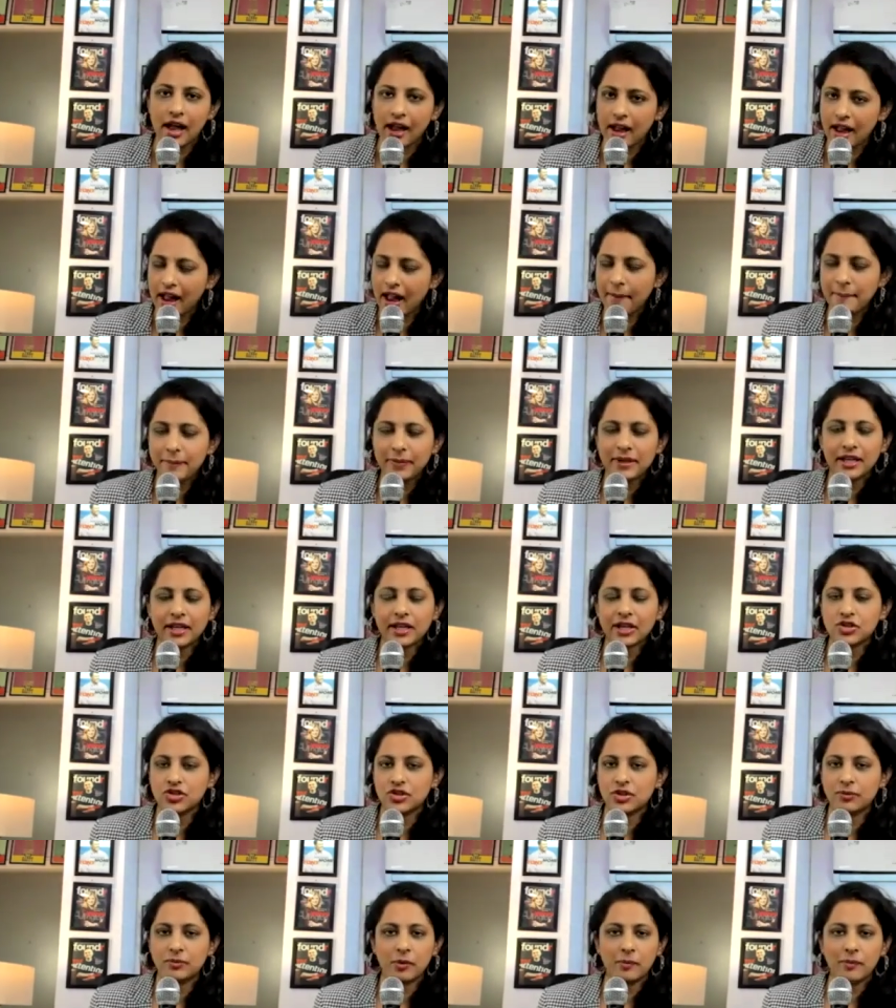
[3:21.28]

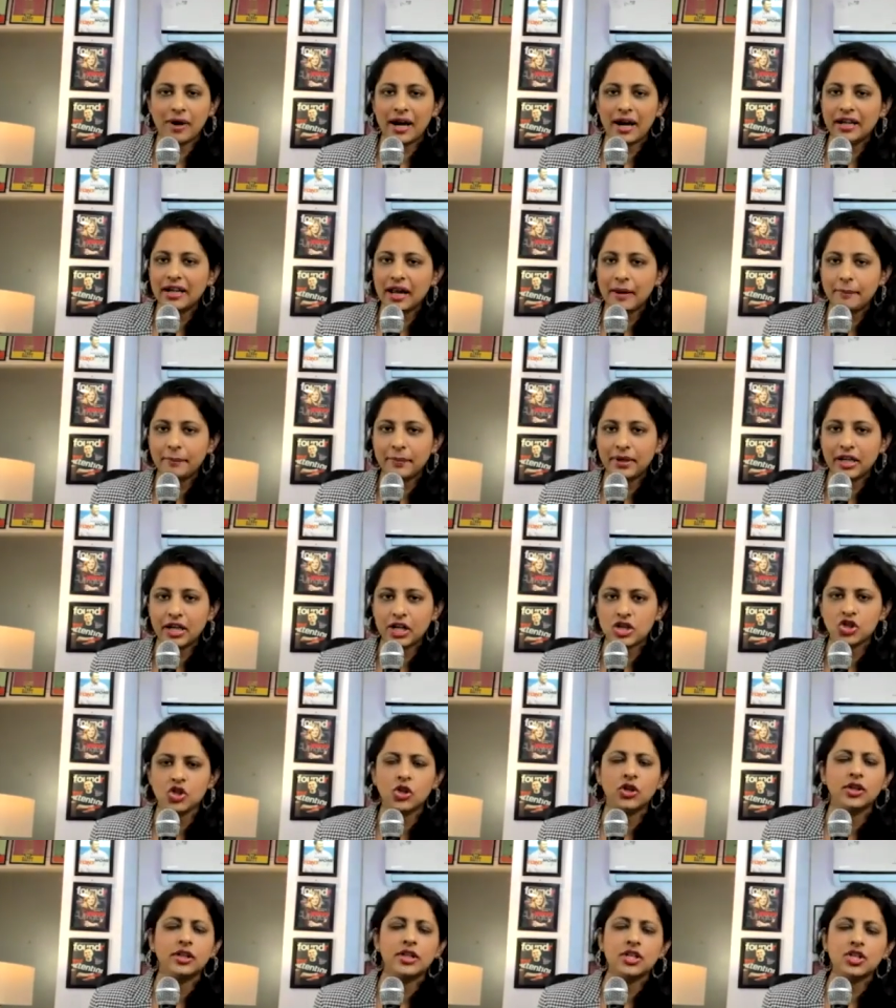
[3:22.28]
application, mobile
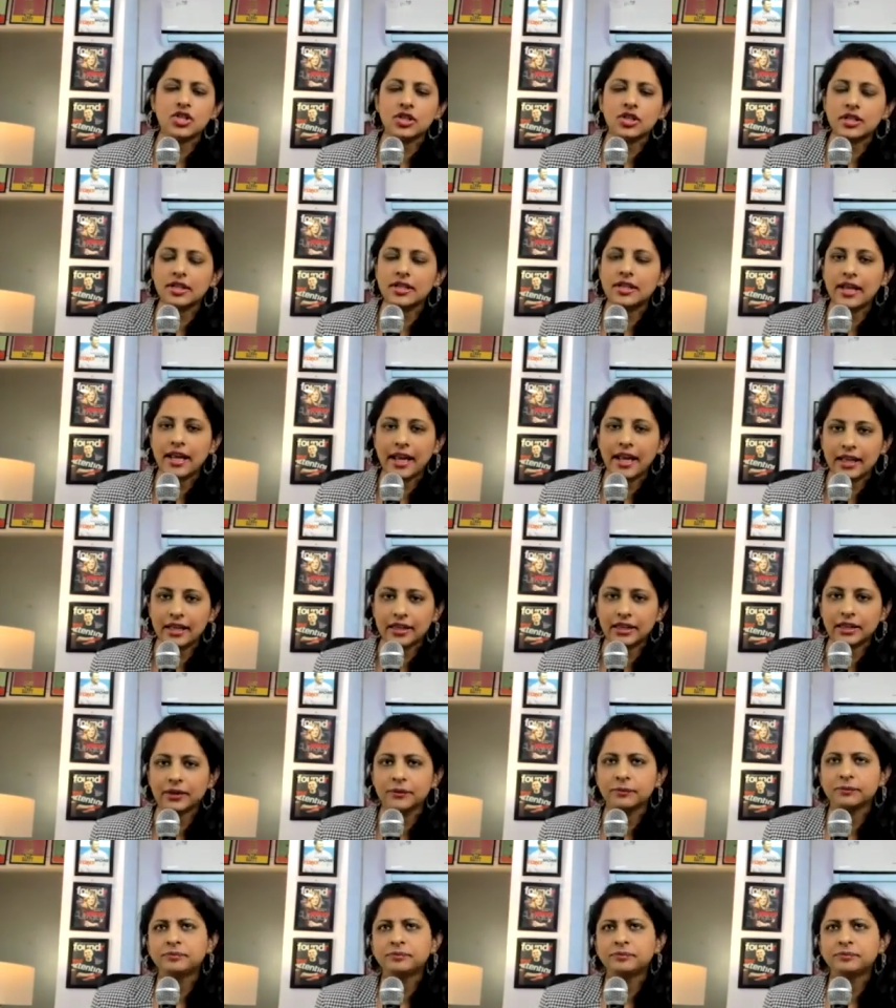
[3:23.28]
application, or digital health,